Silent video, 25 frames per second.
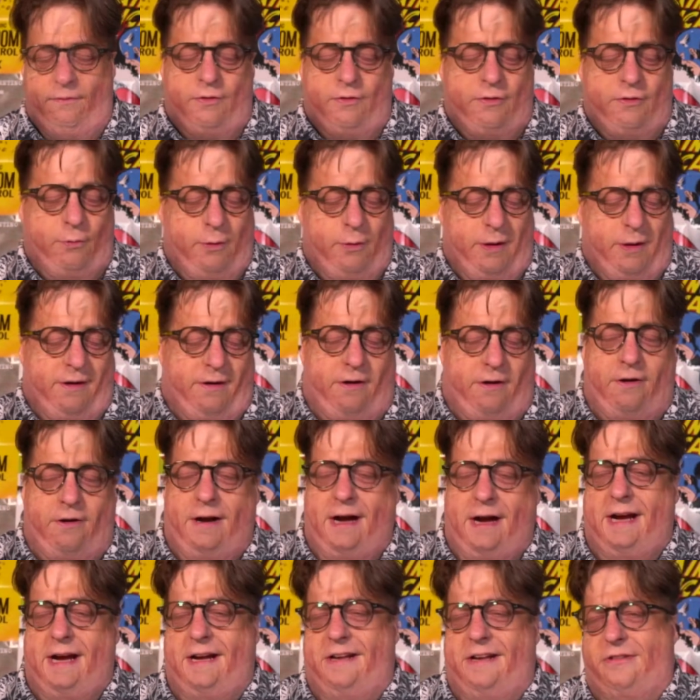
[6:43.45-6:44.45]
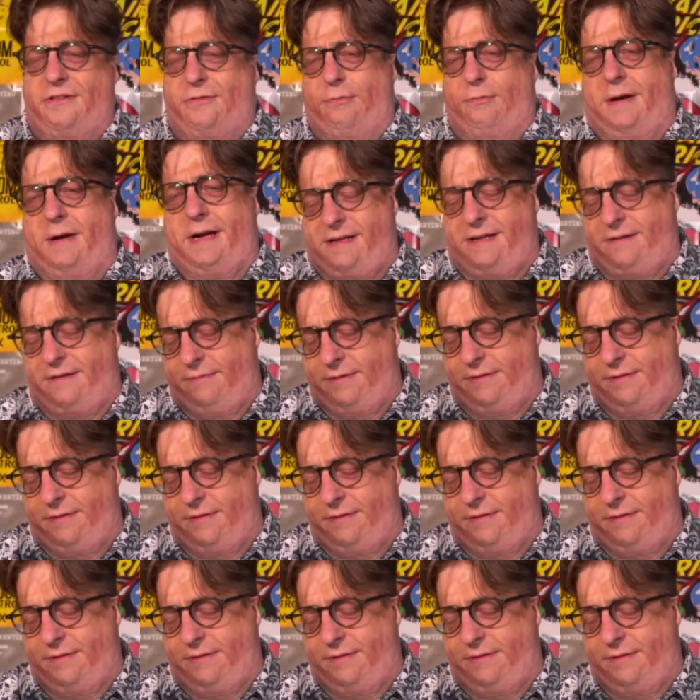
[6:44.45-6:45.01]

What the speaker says: do what in her head is right,